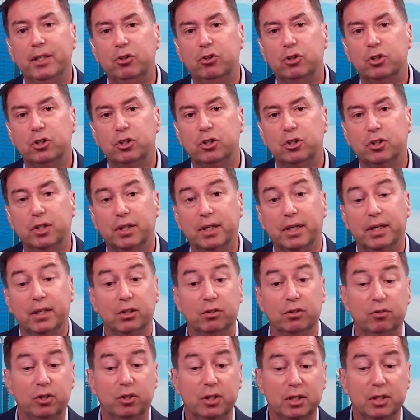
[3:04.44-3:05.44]
interesting and
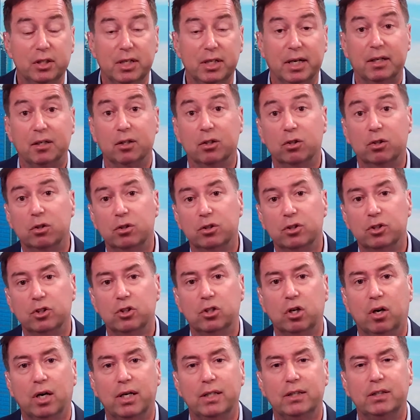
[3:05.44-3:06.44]
it's very technical and
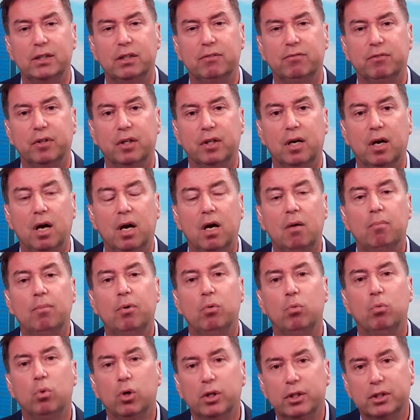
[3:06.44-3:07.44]
scientific,
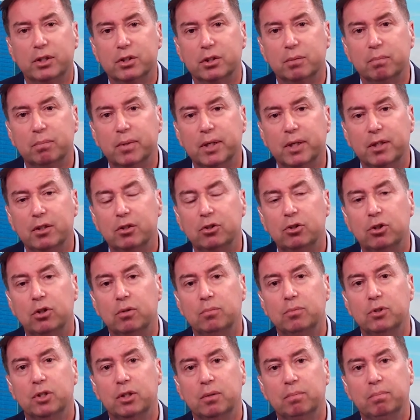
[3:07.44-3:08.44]
but what does it mean in
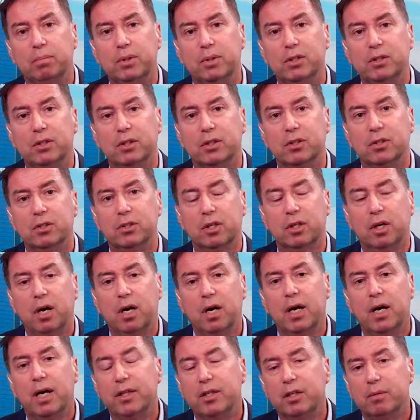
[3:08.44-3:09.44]
terms of the business?
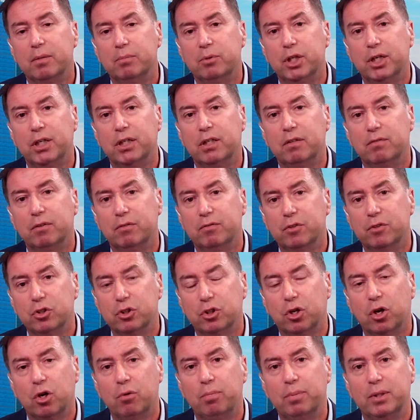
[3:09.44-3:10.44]
And the objective of the
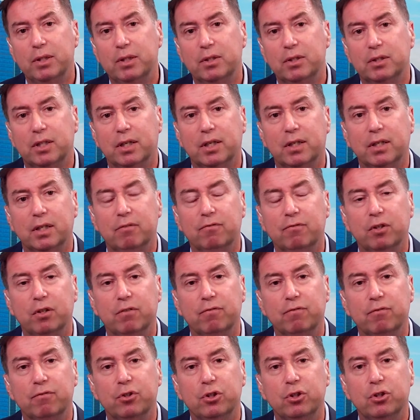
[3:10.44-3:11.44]
scoping study for the
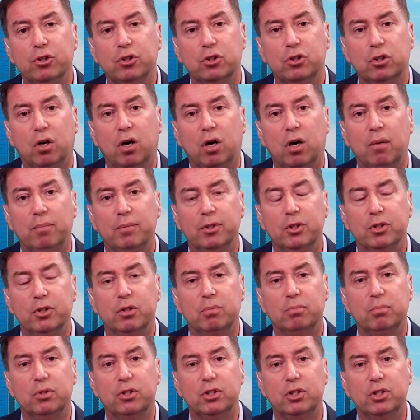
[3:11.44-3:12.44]
first time is
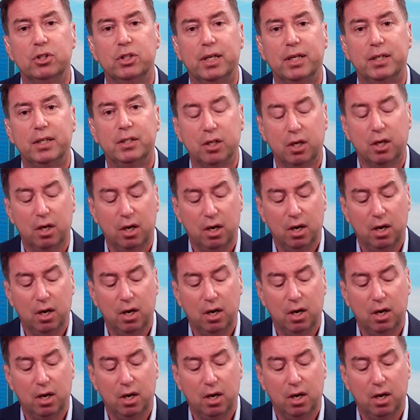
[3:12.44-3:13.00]
to present